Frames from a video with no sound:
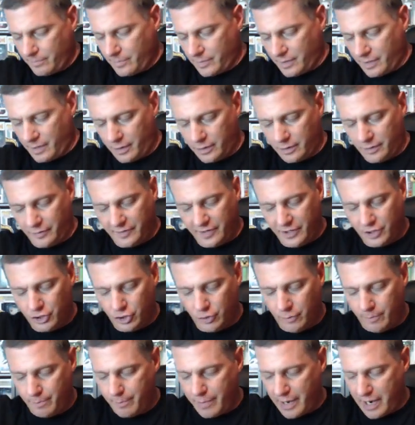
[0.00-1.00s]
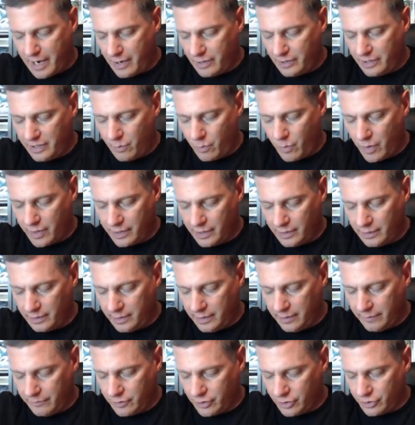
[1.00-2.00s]
And on these, you barely want to
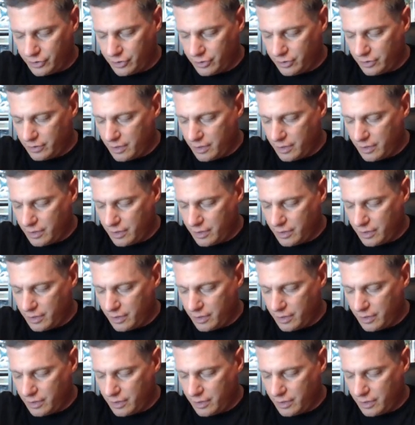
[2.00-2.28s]
leave just...